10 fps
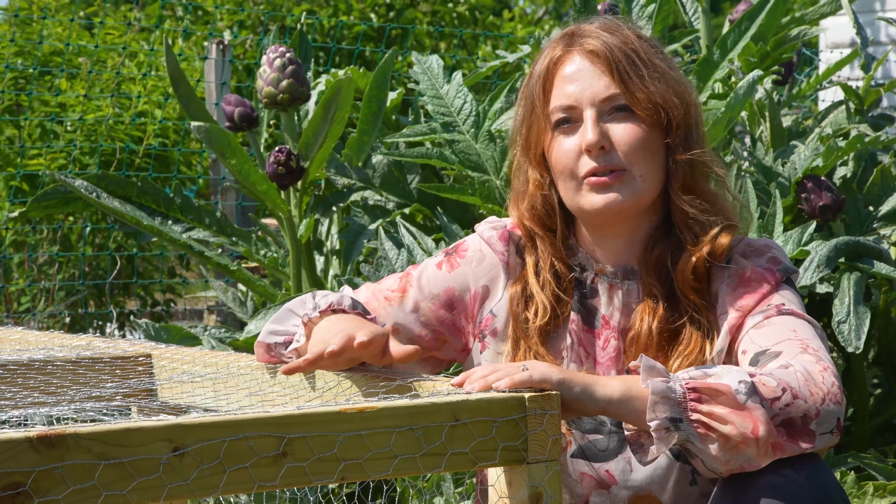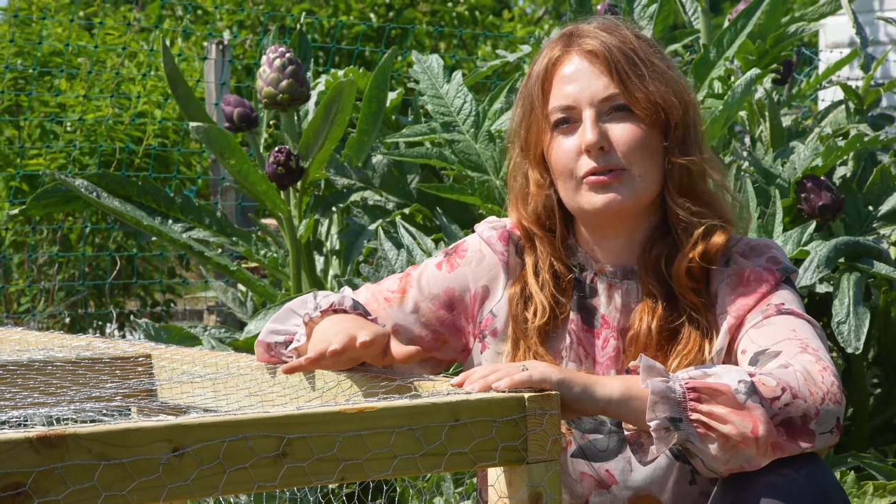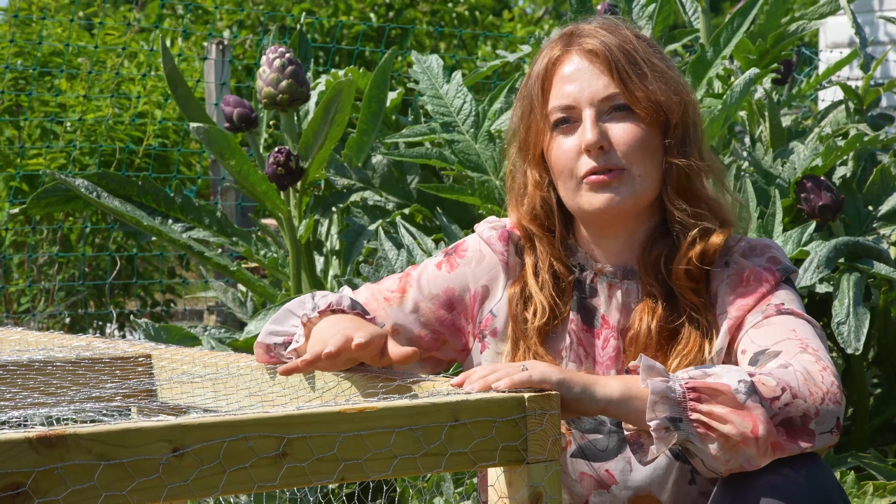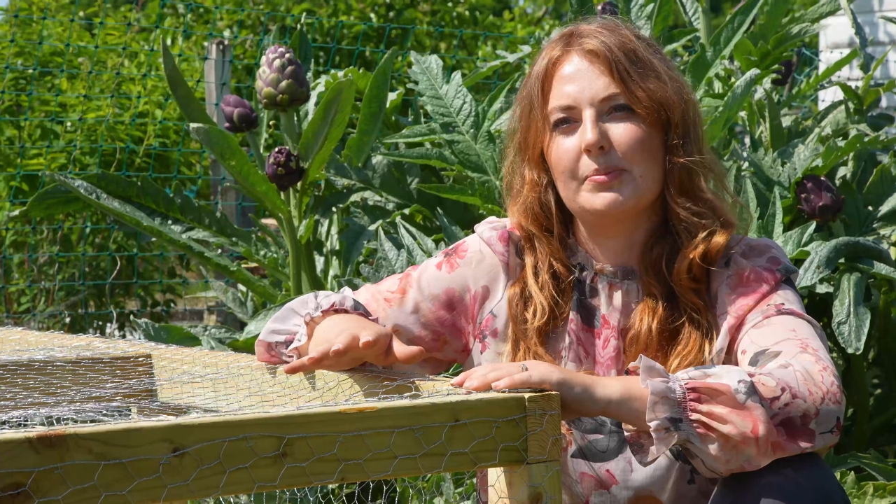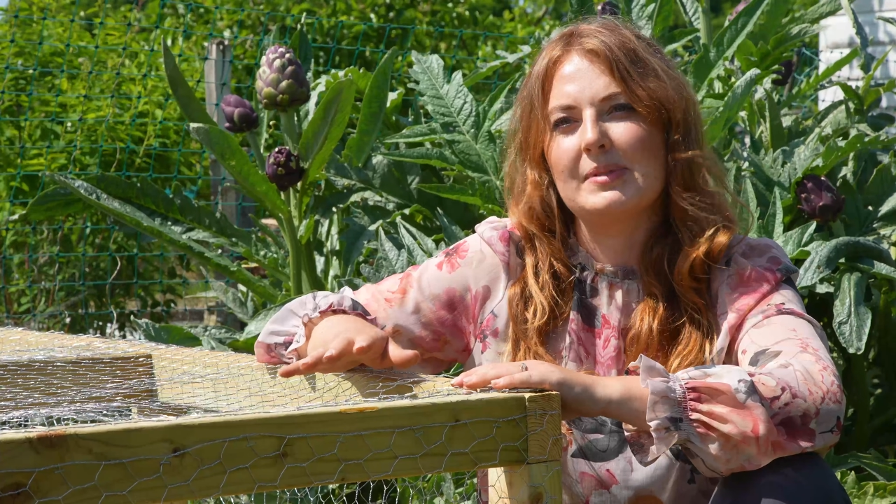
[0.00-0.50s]
your
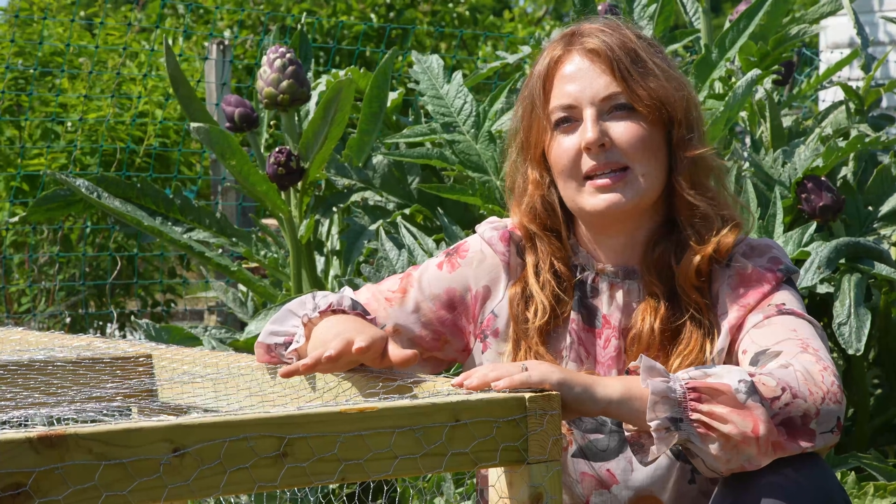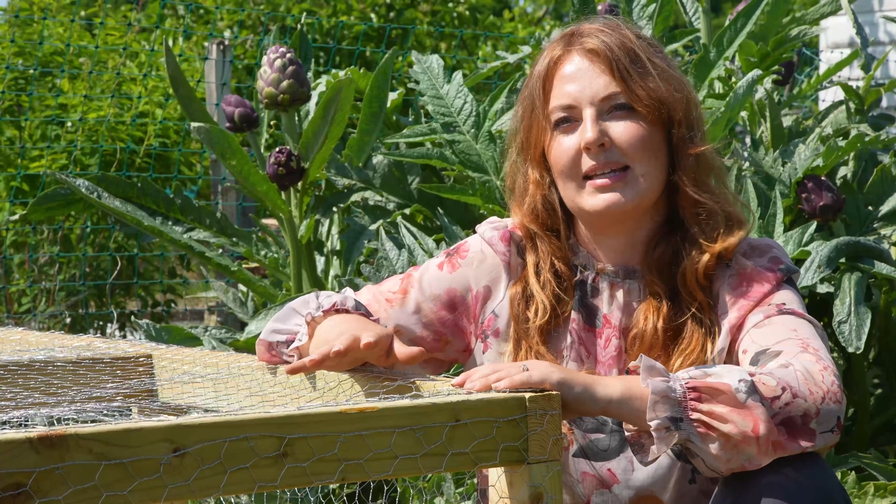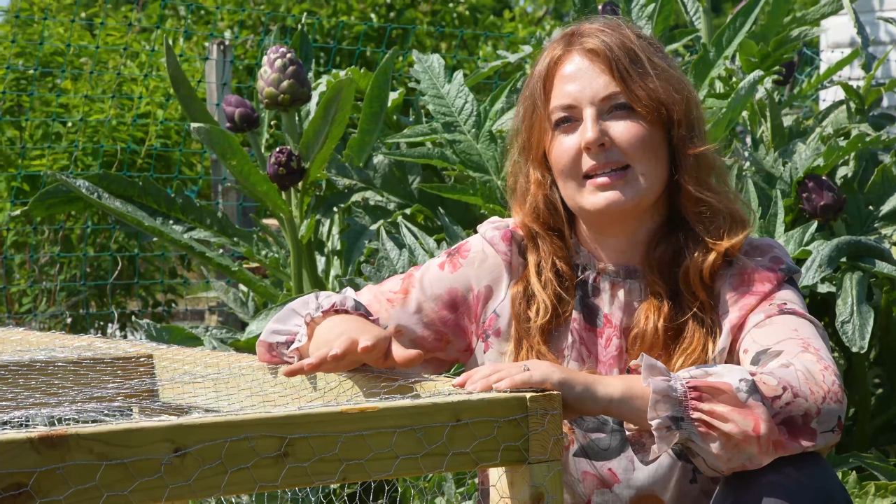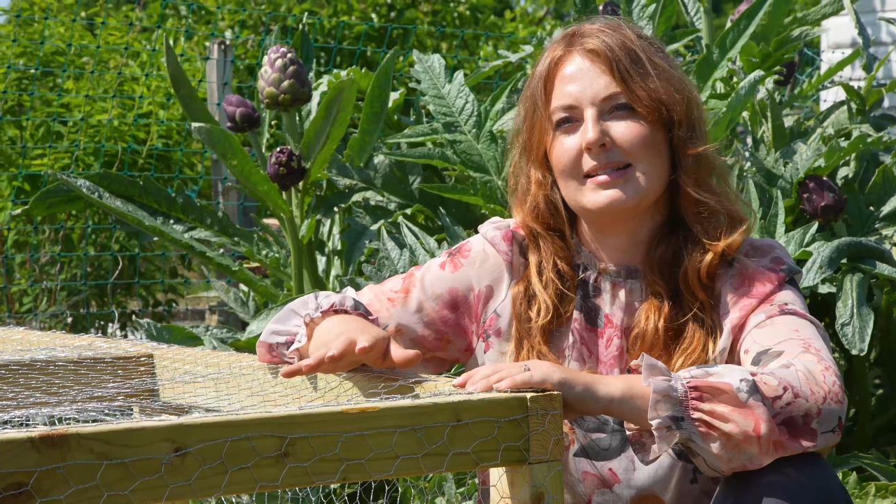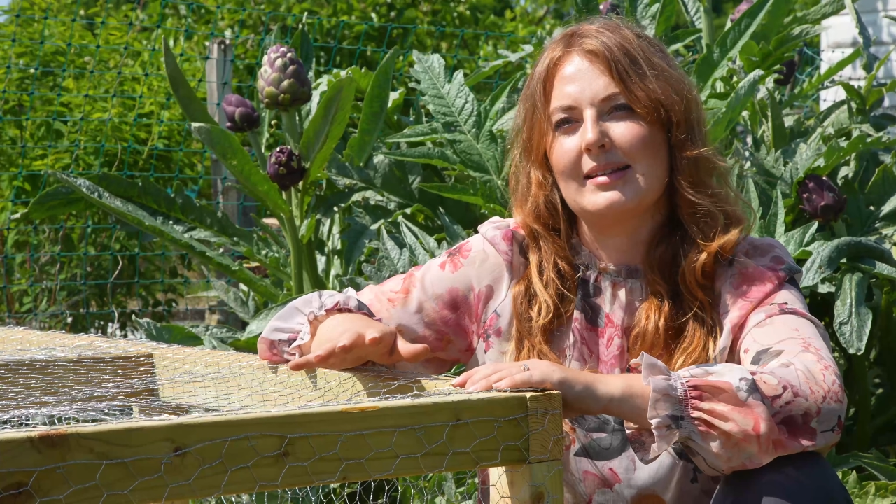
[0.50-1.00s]
crops
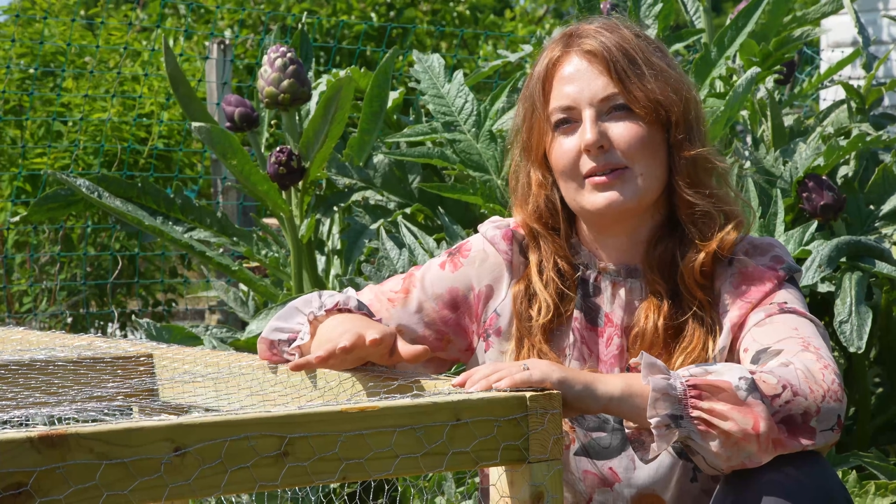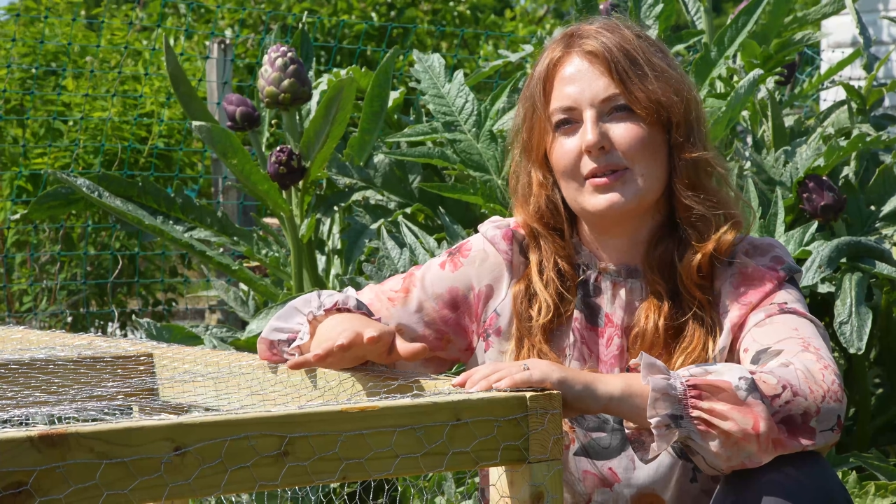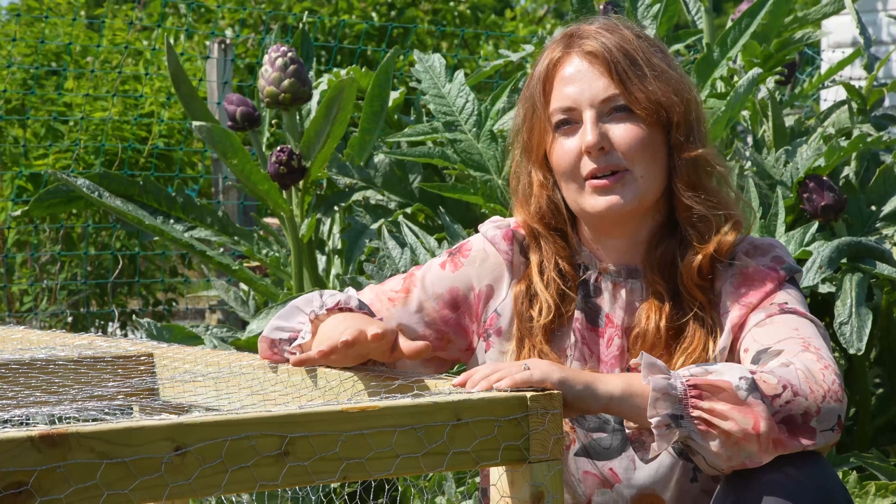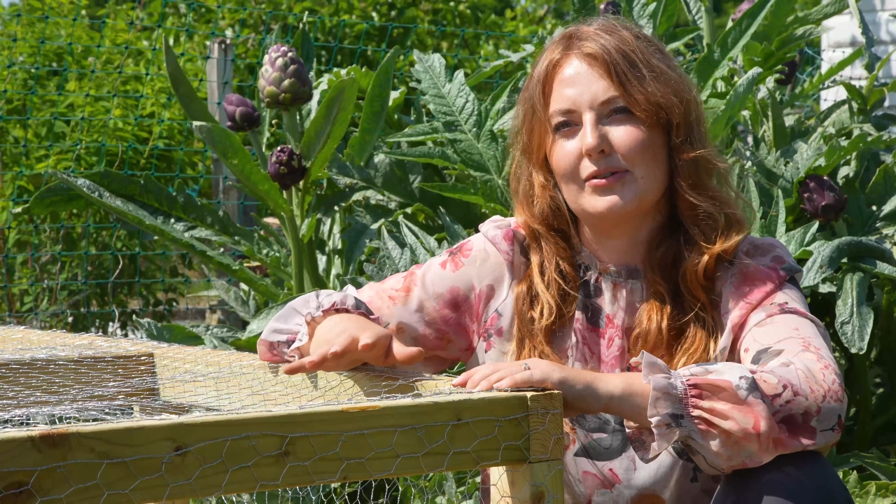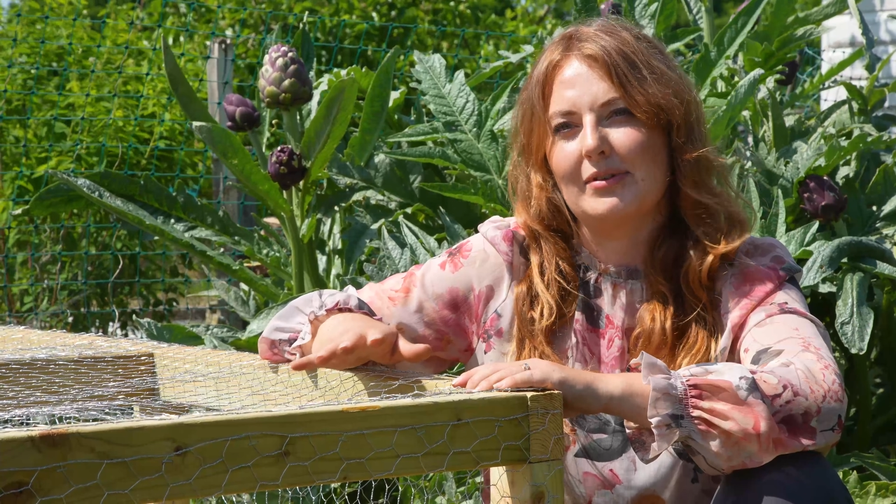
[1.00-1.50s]
against those
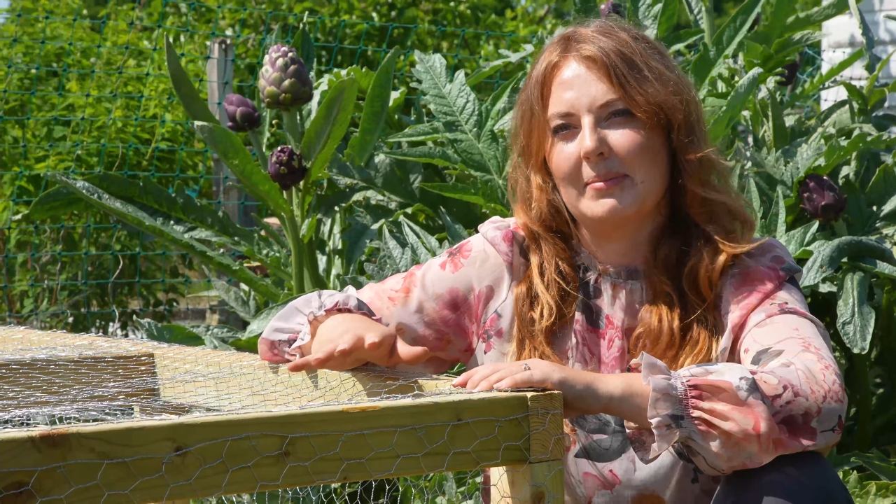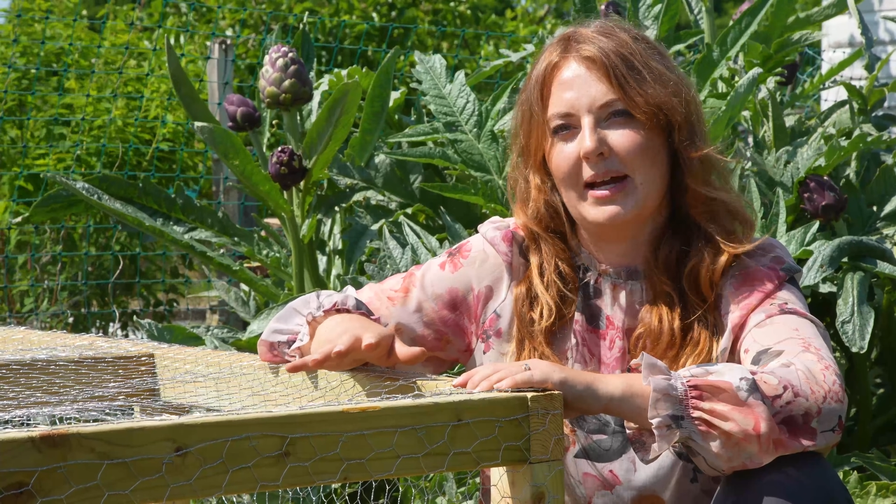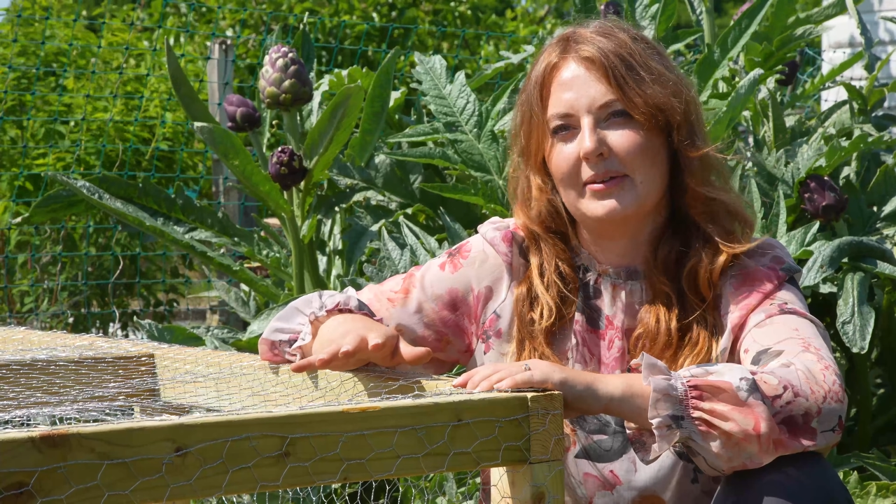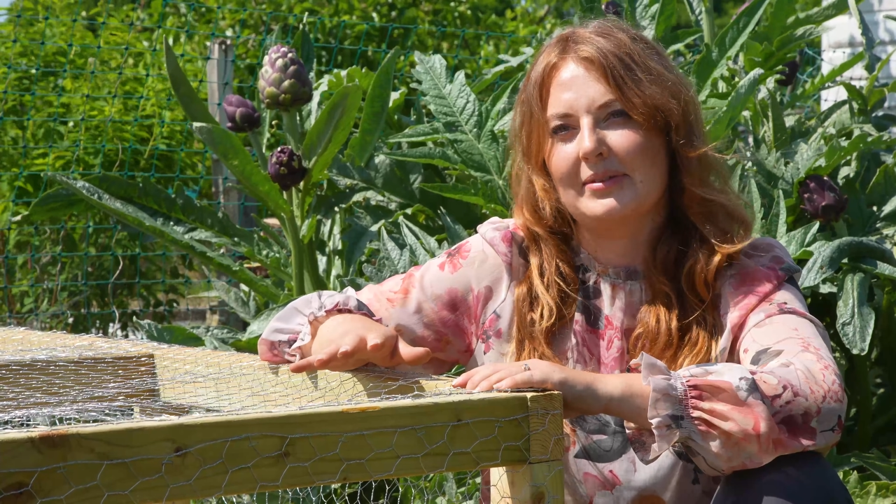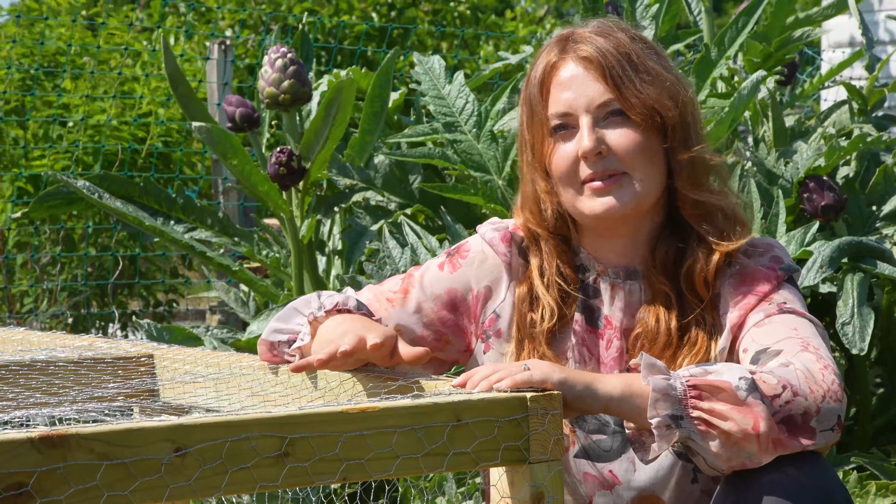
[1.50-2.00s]
hungry
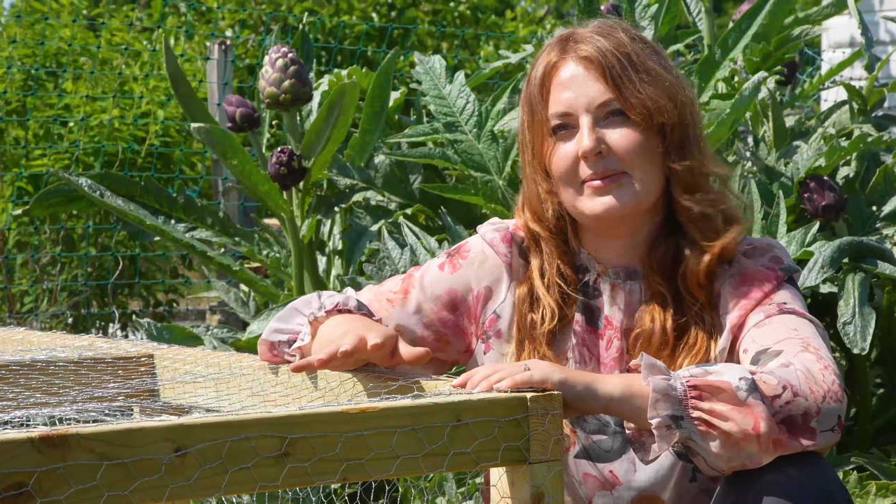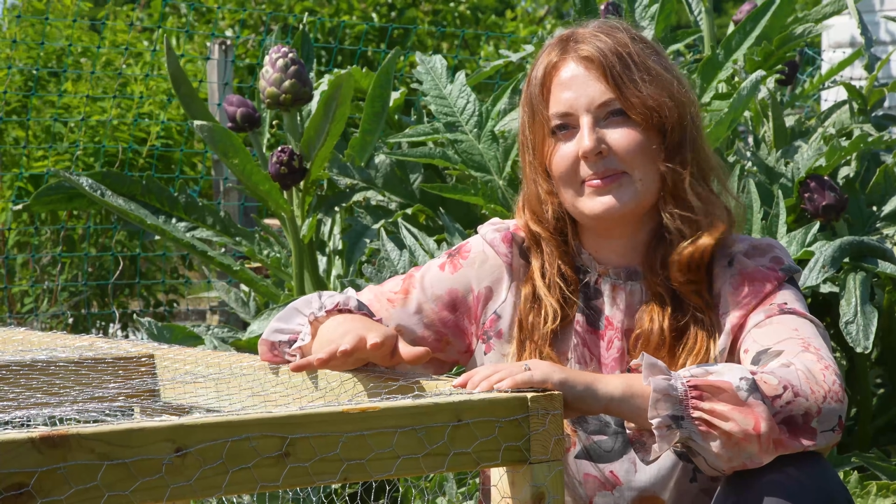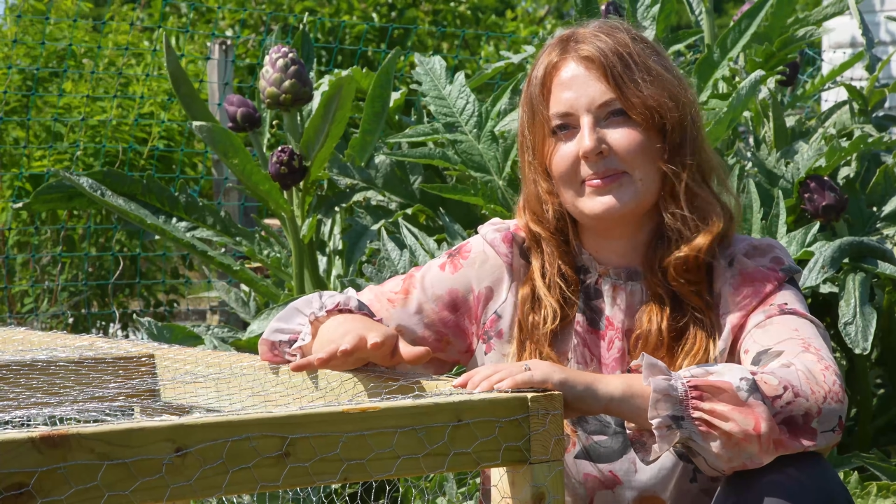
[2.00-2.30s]
mouths.